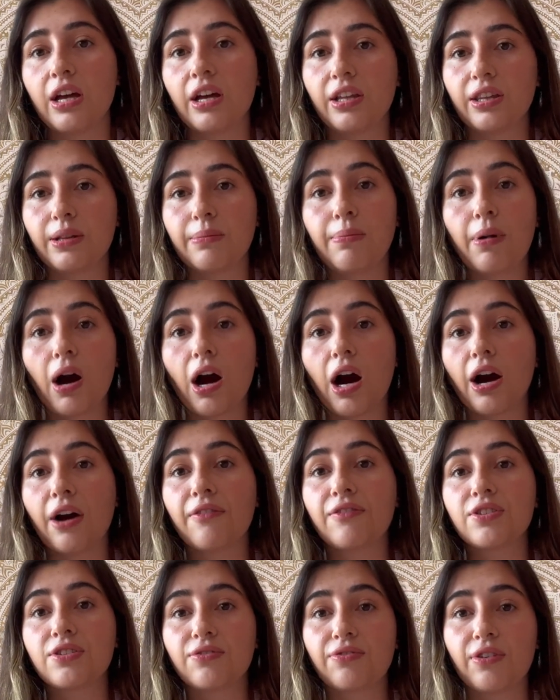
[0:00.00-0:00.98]
the
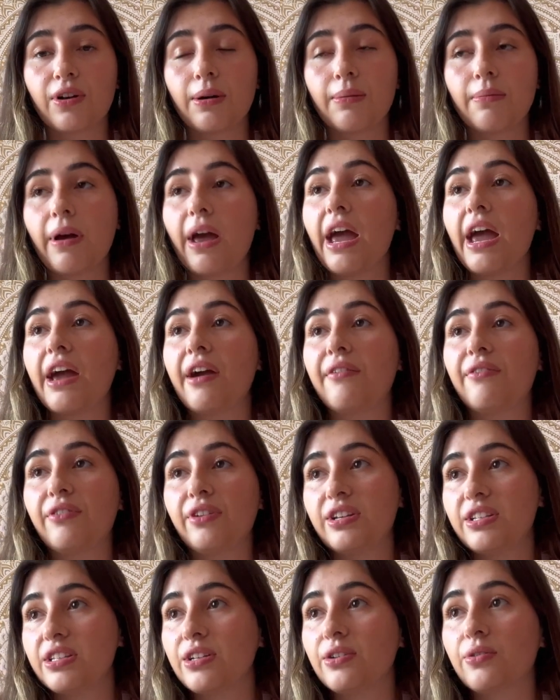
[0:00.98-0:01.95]
POVs from every
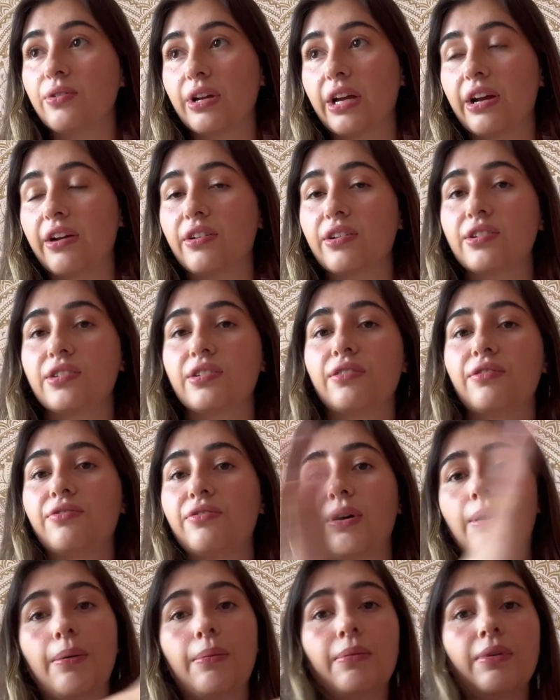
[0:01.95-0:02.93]
single character
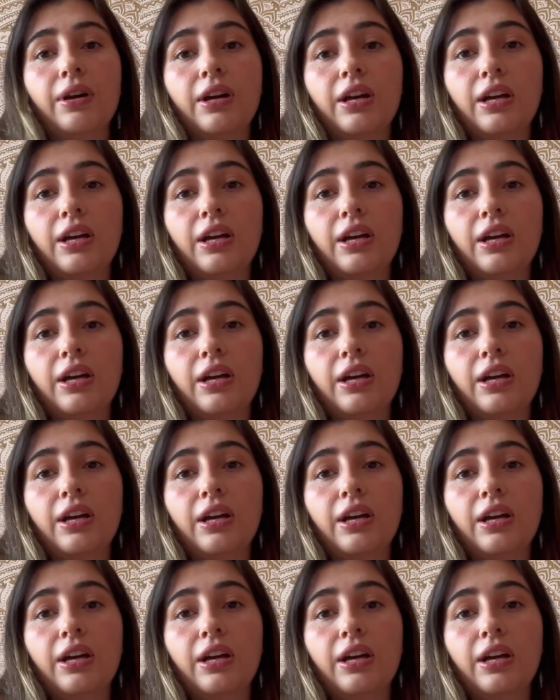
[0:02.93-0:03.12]
from